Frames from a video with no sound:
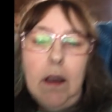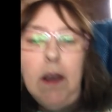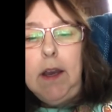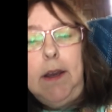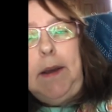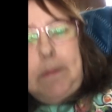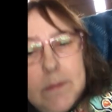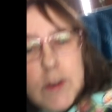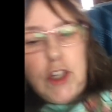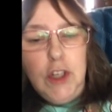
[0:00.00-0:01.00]

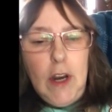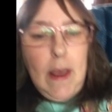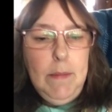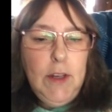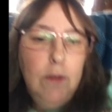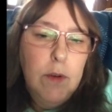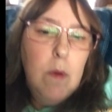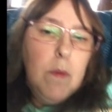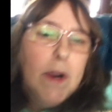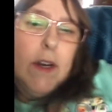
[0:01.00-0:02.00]
Um, should I be doing
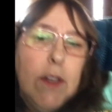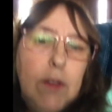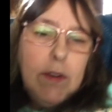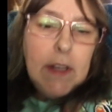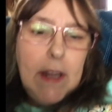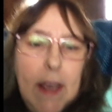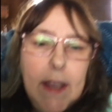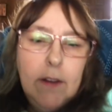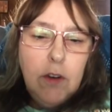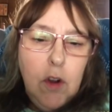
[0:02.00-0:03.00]
what we're going to do
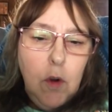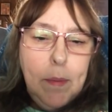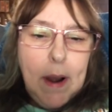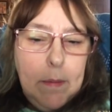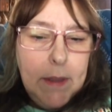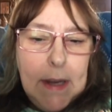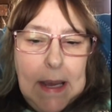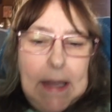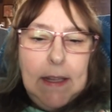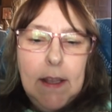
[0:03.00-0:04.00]
today? No, probably
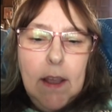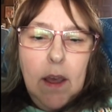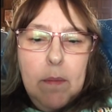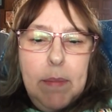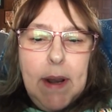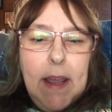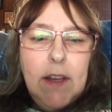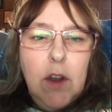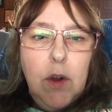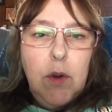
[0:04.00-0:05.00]
not. But I
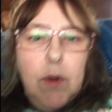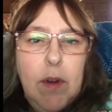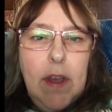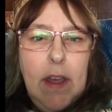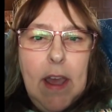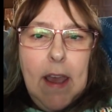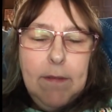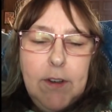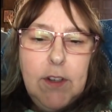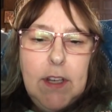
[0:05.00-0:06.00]
know
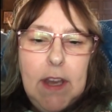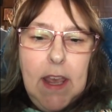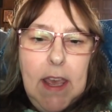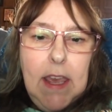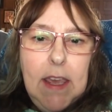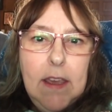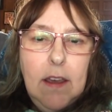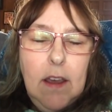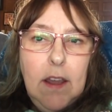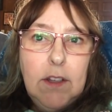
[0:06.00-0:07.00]
after today,
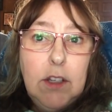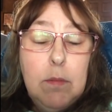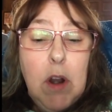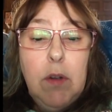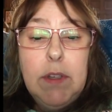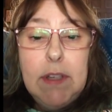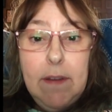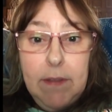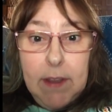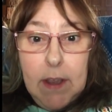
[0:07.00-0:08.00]
uh, tomorrow is
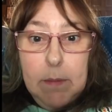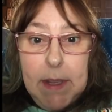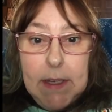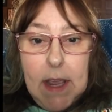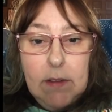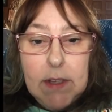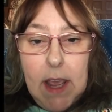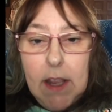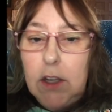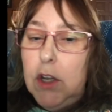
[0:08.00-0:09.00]
definitely going to be a down
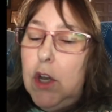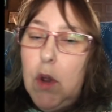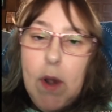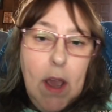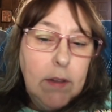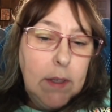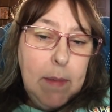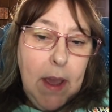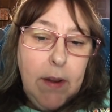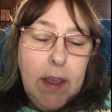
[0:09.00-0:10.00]
day. No doubts
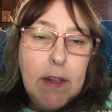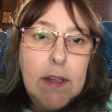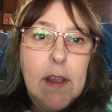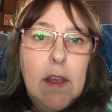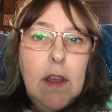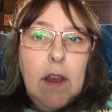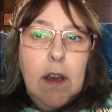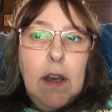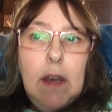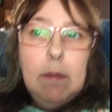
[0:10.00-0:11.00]
about it.
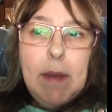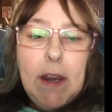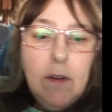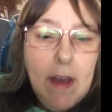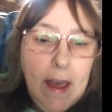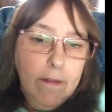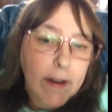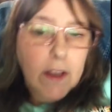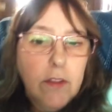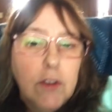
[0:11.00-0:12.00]
Um, I don't have
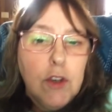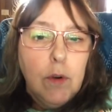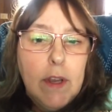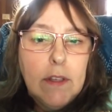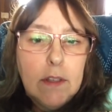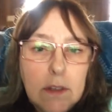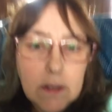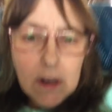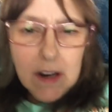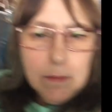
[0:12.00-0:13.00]
any other choice.
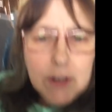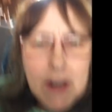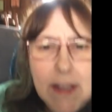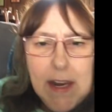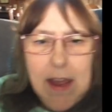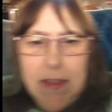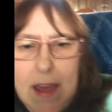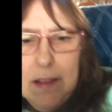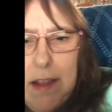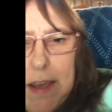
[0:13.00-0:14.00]
Sorry, I'm trying to get out of
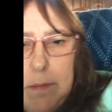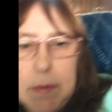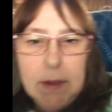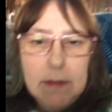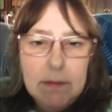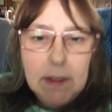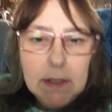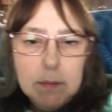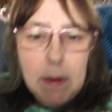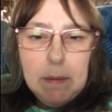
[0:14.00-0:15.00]
that light, but
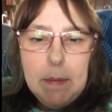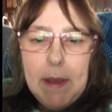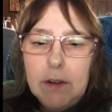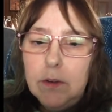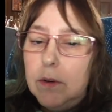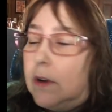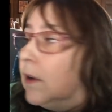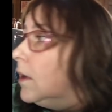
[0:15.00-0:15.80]
that's by my back door.